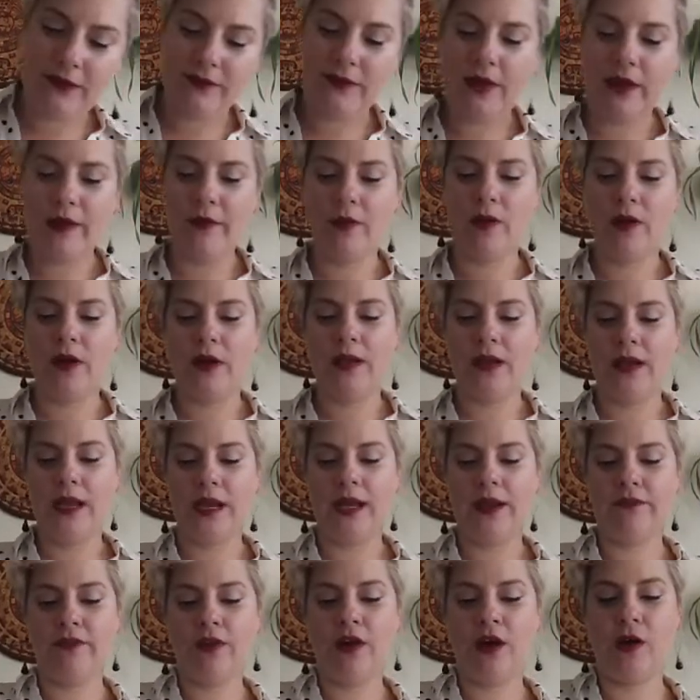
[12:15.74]
because I want to
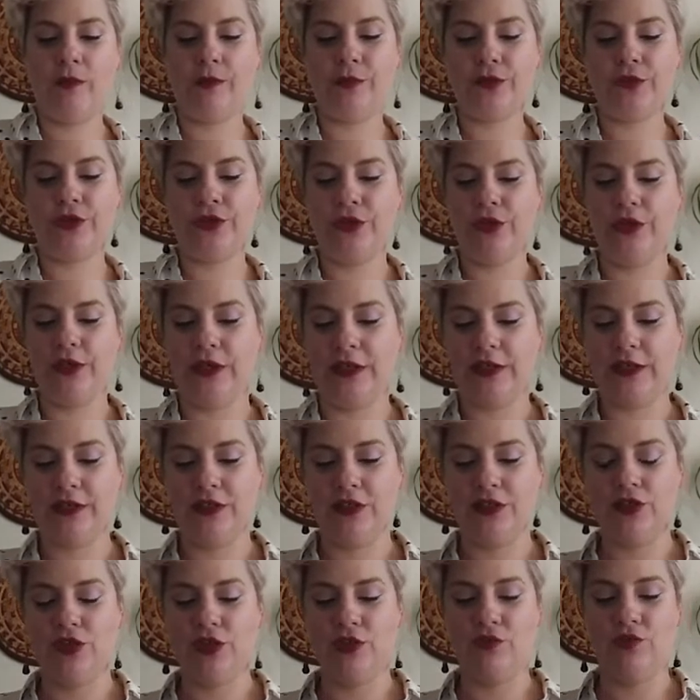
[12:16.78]
have opportunity
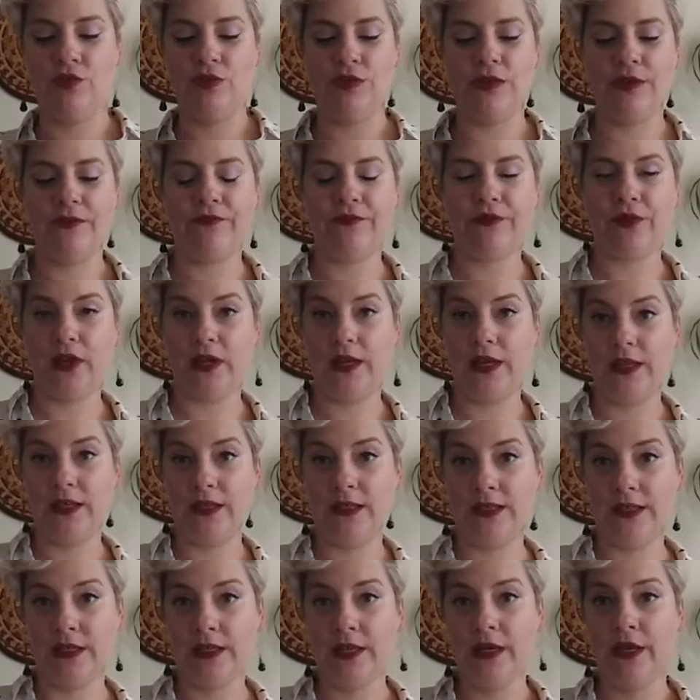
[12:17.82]
to do
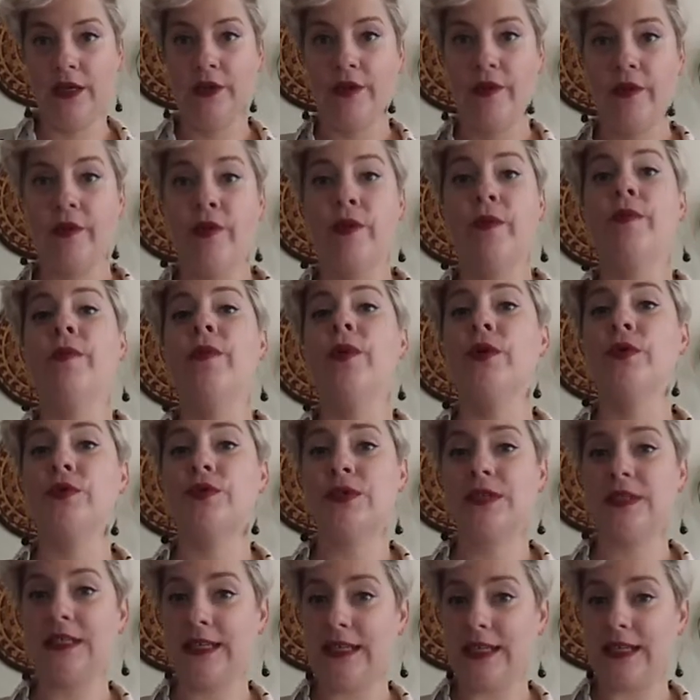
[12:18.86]
different
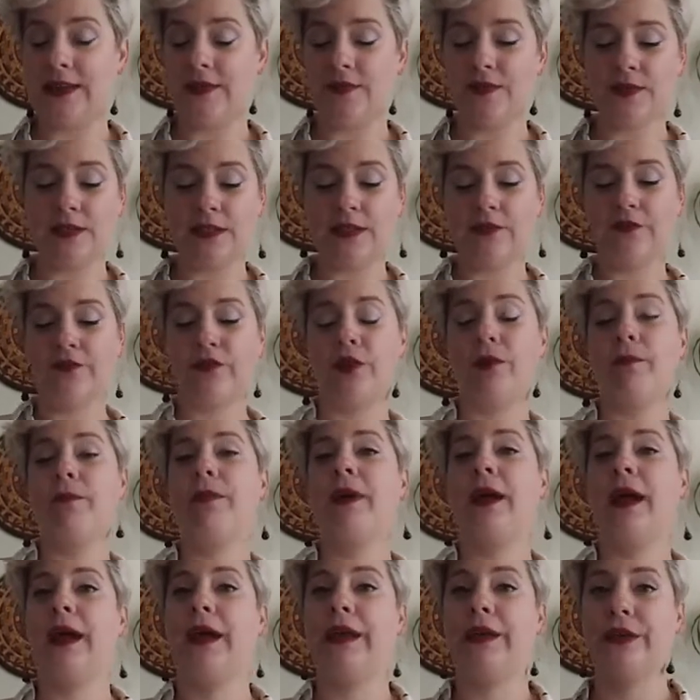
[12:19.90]
motifs, different
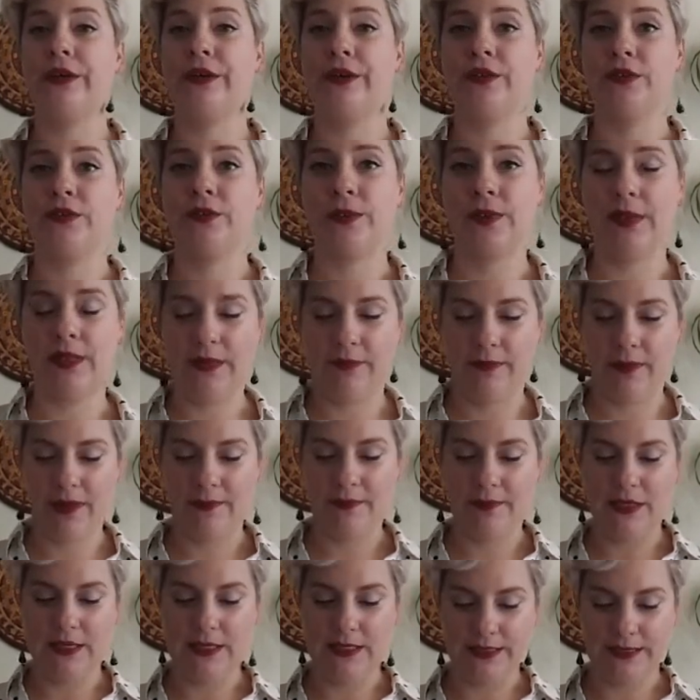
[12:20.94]
patterns within my
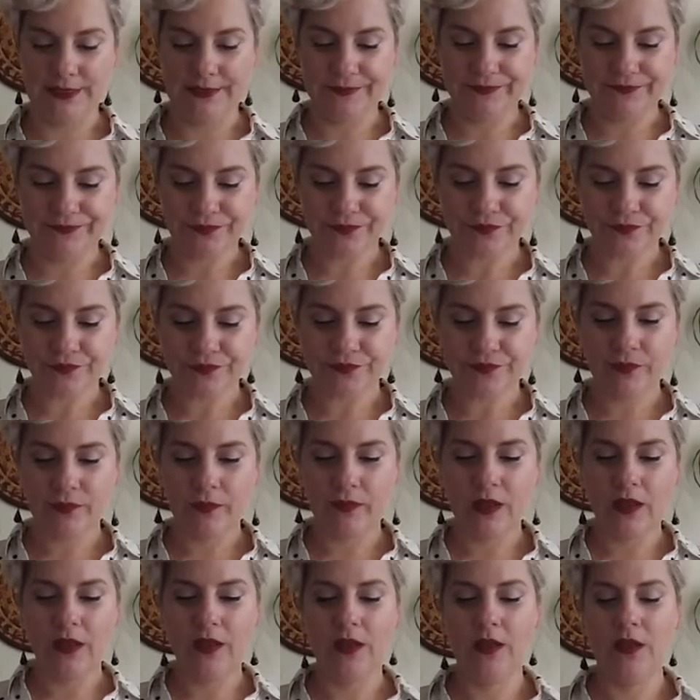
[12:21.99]
piece.
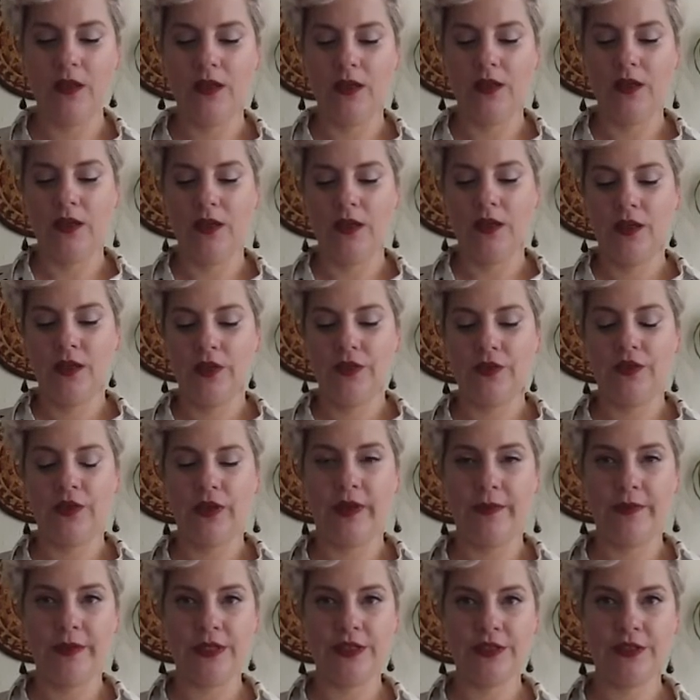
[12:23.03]
So
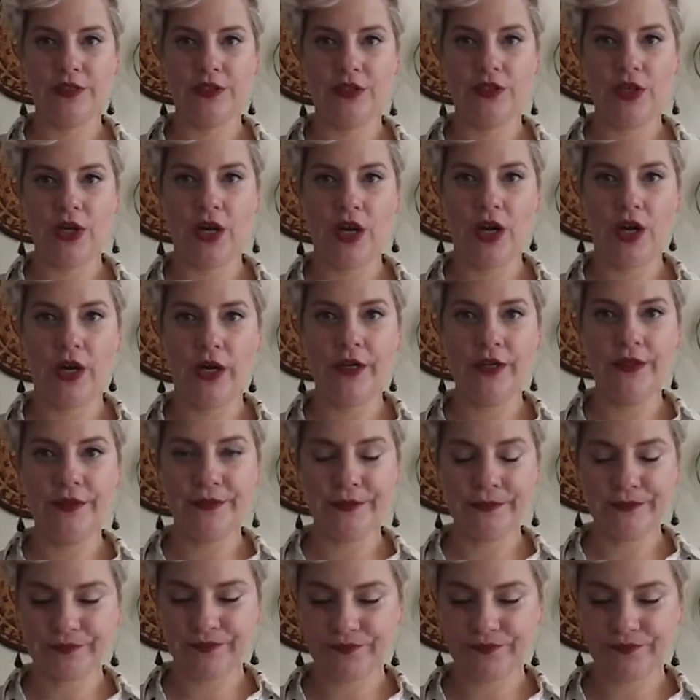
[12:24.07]
I'm going to start